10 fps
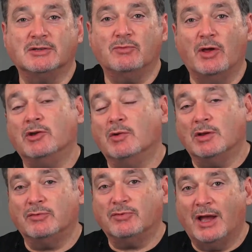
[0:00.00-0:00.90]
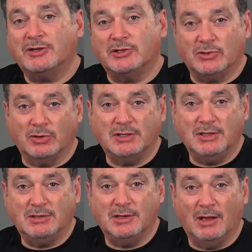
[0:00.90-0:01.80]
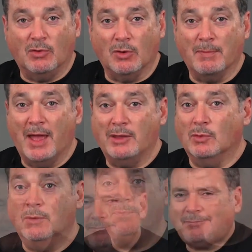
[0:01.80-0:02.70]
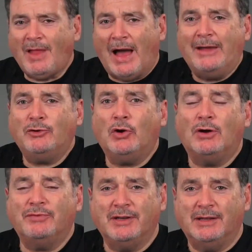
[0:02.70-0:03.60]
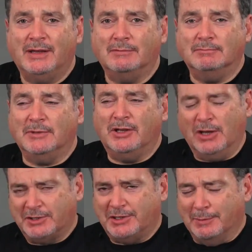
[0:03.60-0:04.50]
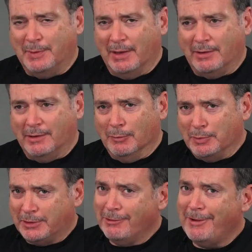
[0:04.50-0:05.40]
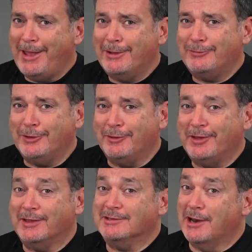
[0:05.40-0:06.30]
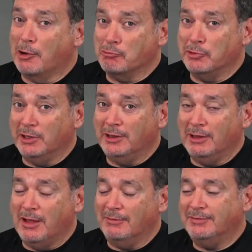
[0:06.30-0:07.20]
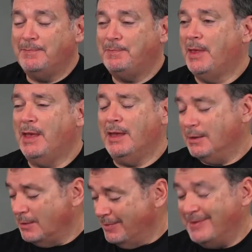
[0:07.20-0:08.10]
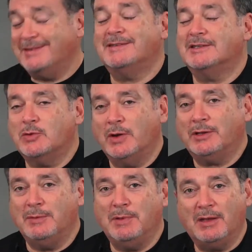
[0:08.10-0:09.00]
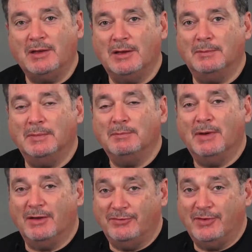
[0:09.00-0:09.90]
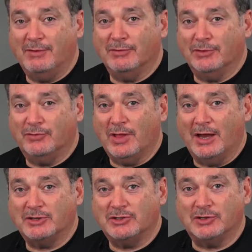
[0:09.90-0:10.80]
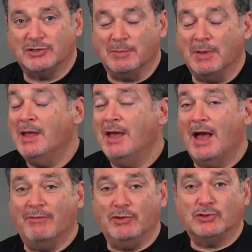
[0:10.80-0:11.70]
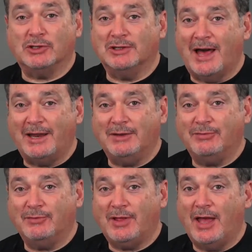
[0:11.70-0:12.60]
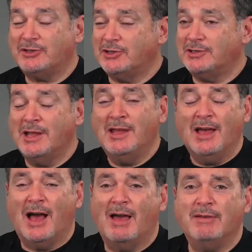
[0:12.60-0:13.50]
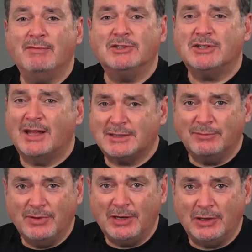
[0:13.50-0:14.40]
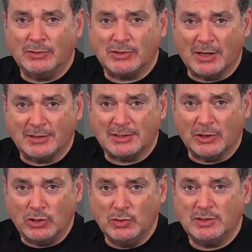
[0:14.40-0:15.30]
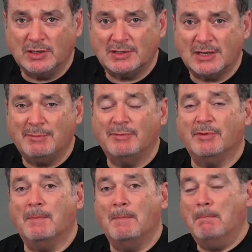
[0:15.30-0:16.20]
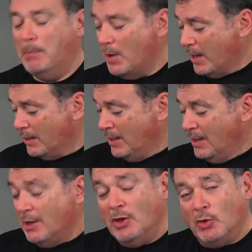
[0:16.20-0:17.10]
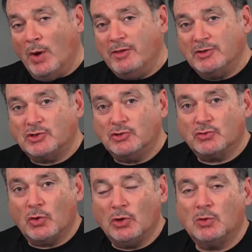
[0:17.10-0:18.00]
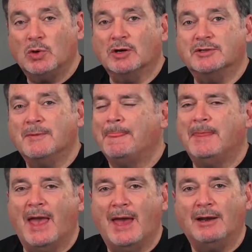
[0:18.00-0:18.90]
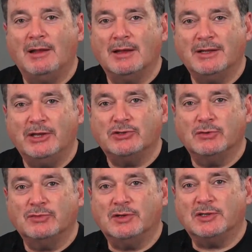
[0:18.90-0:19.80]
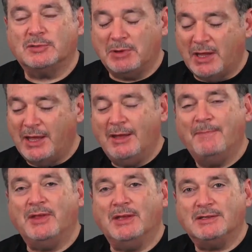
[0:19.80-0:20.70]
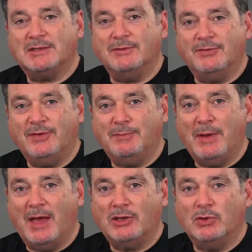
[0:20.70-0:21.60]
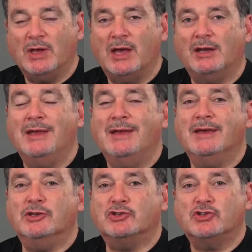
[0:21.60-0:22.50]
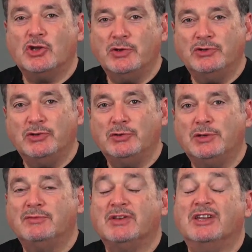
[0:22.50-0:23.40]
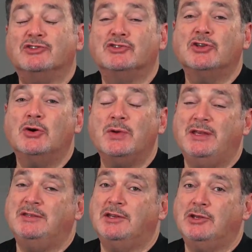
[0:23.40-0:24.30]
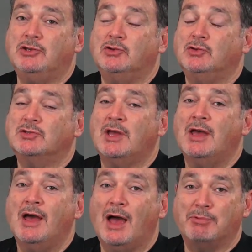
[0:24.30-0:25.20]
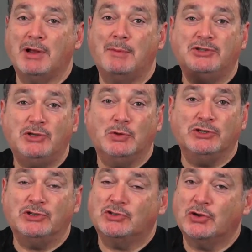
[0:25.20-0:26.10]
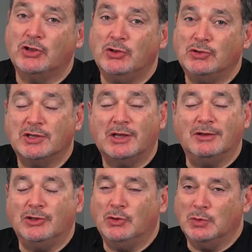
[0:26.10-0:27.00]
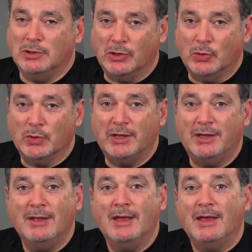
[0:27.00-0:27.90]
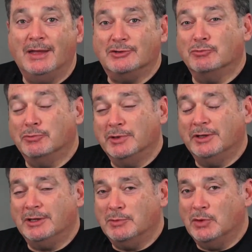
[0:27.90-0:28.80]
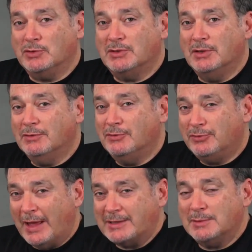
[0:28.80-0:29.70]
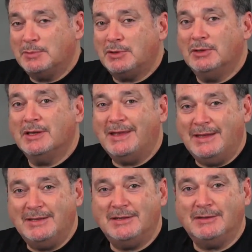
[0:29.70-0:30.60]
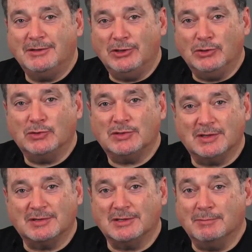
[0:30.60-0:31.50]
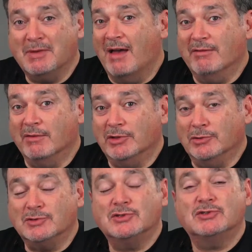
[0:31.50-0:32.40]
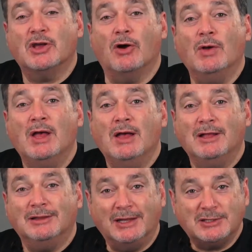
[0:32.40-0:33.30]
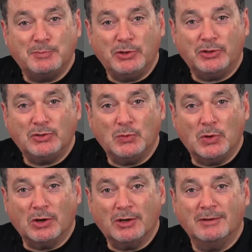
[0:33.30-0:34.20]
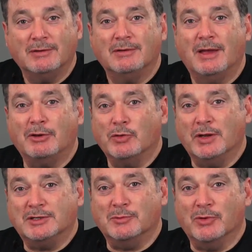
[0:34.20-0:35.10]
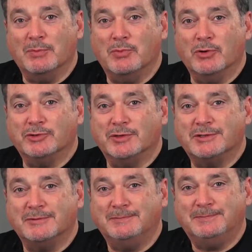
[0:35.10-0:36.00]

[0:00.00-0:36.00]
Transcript: of whether your other flashes are TTL or manual. I don't often get gushy about gear, but there are a handful of things that I really love, and this has quickly become my favorite flash system. I've used a lot of different flashes. I've even shot some videos on using some of them, but the way this controller works, the analog nature of the display, the instant feedback you get, it is so intuitive, it is so easy to use. I promise you, once you start using it, you will agree. It's really the most flexible, easy to use system I've ever used. So let's put it to work and create some great portraits.